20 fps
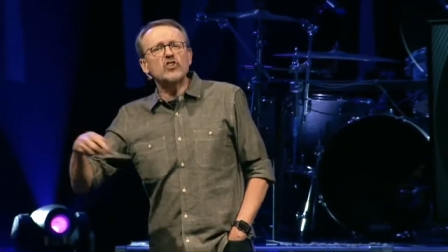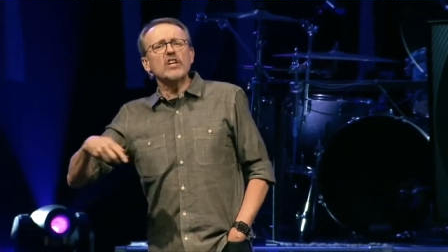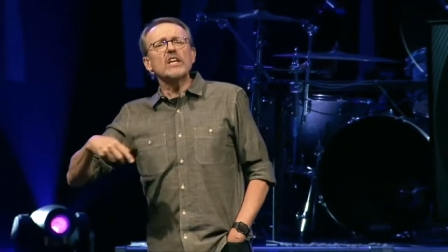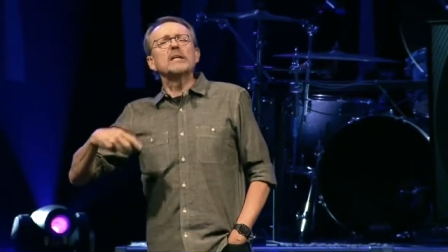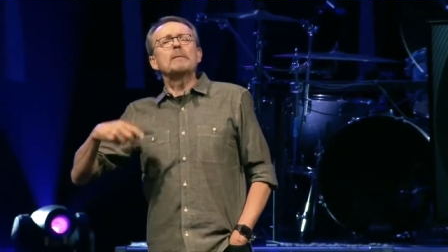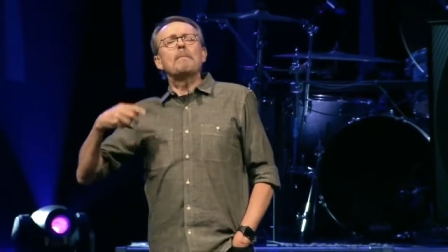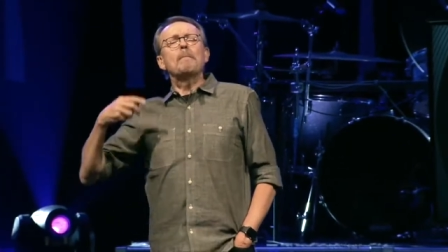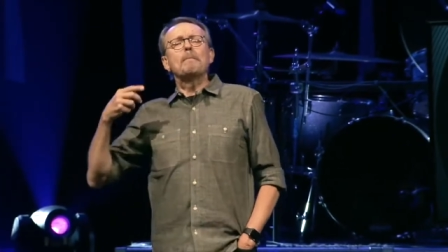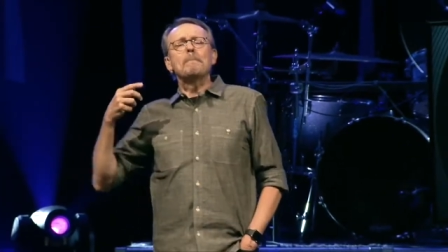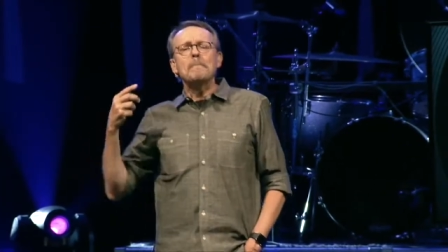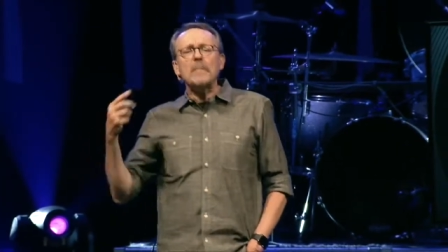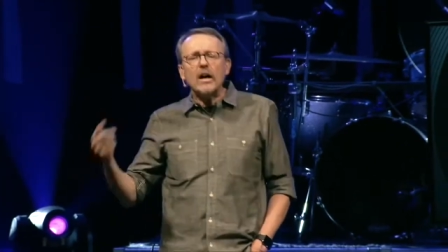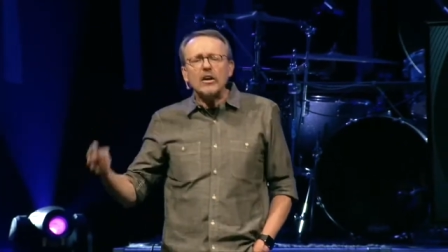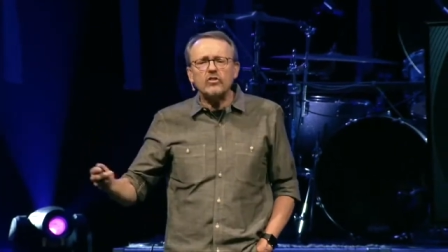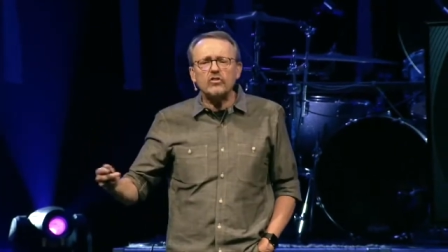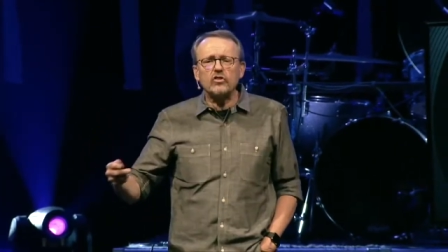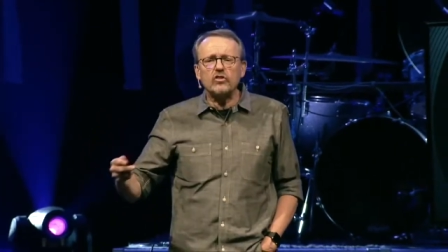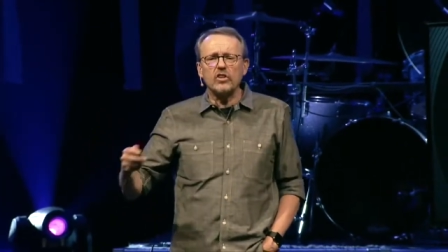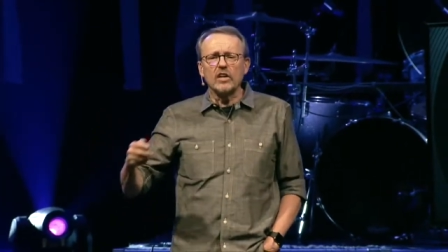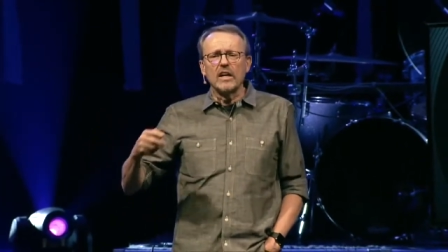It
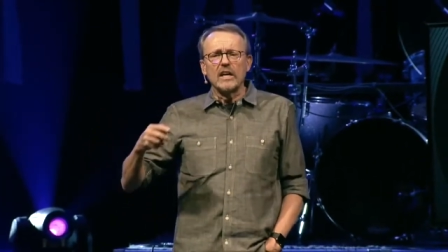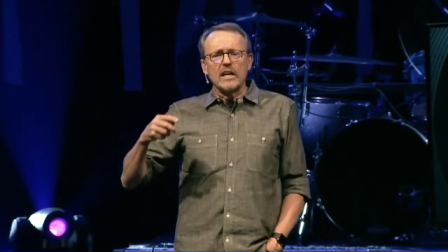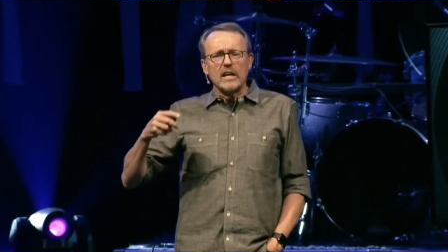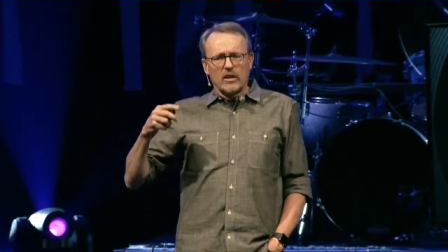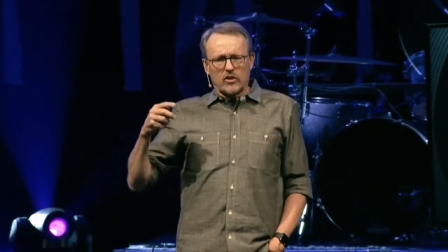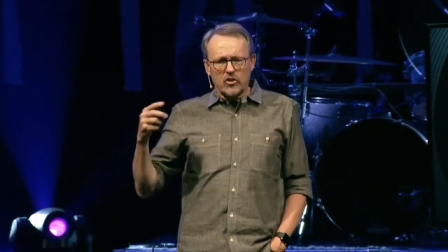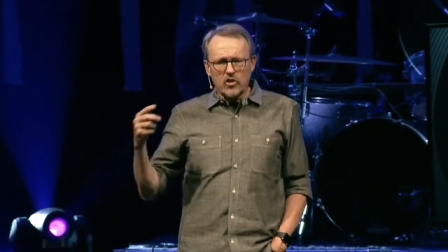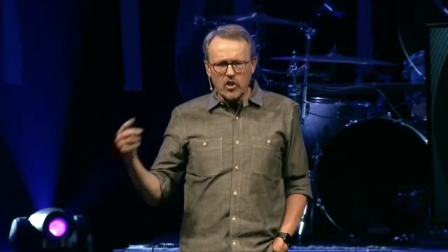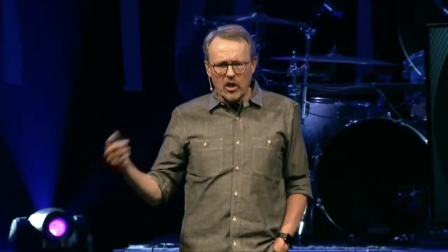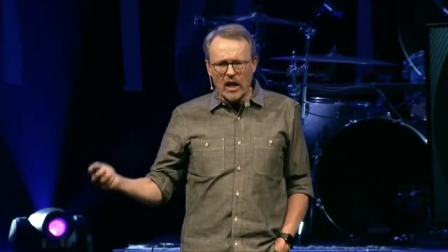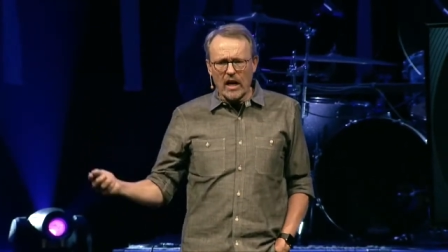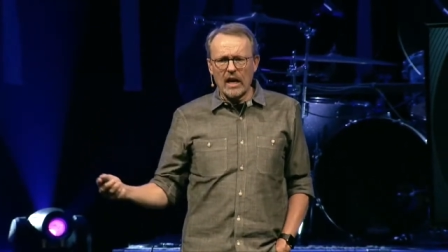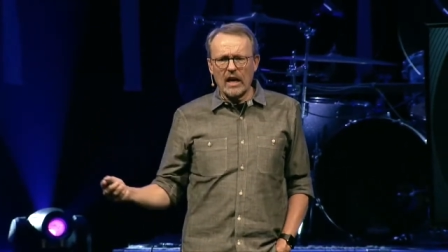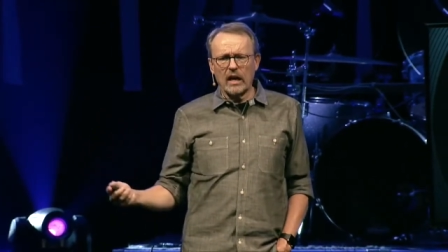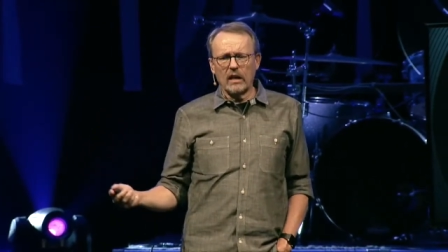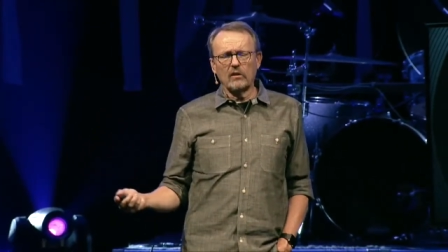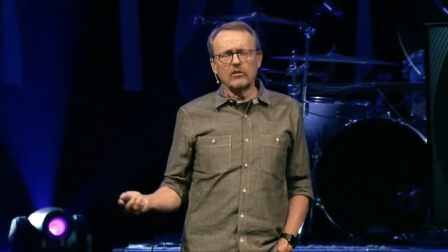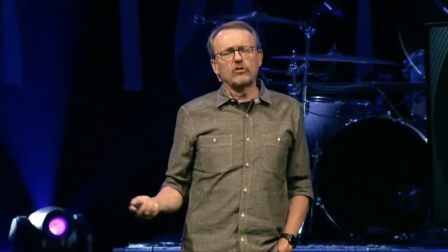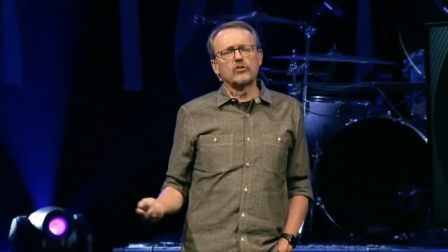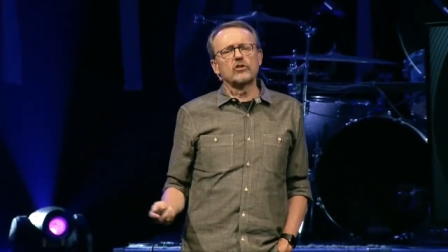must
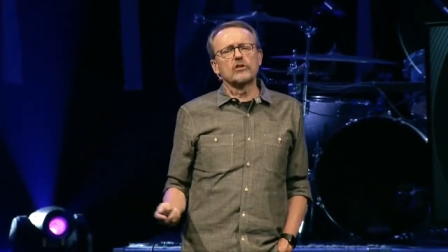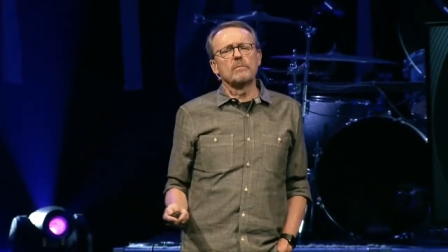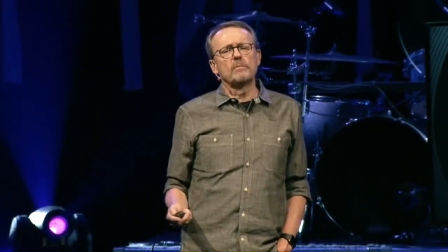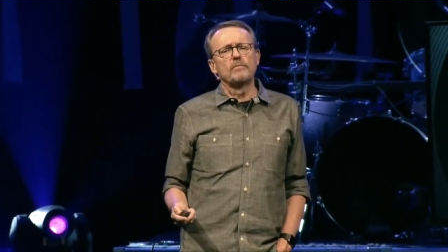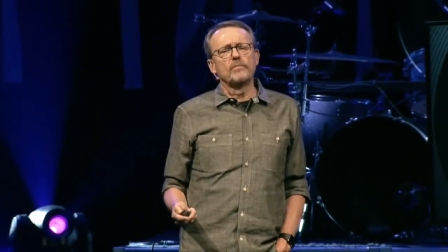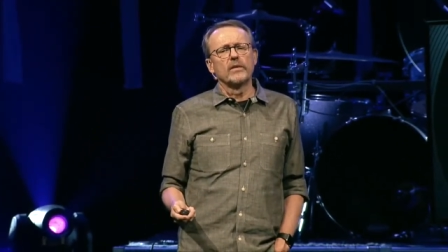change.